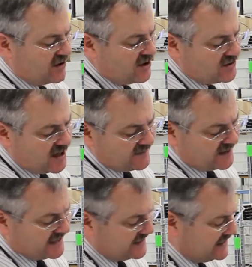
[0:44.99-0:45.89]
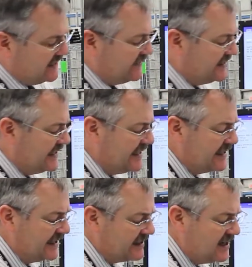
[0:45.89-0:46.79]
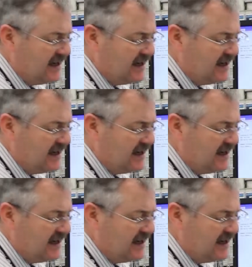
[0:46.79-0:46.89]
hard drives, has a DVD in it.